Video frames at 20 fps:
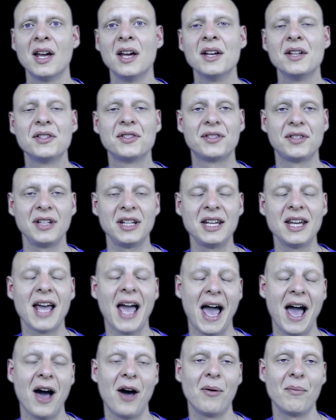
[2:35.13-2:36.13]
see
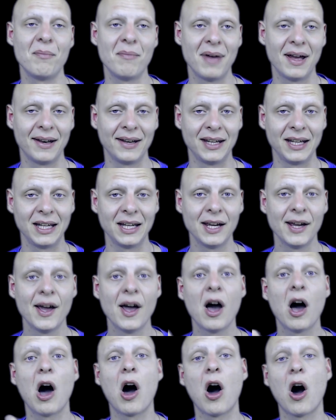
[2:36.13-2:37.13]
how many
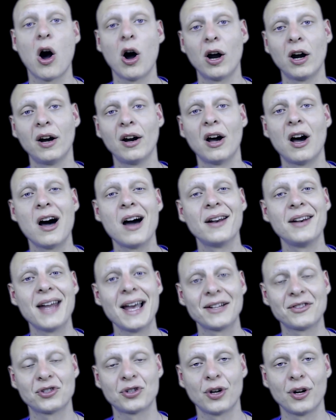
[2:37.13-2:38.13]
are on
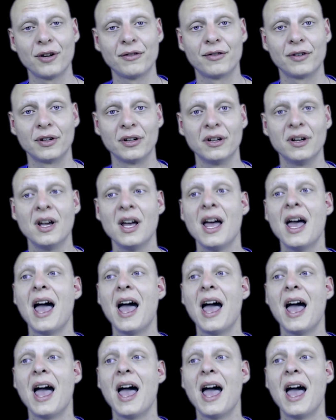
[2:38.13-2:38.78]
that server,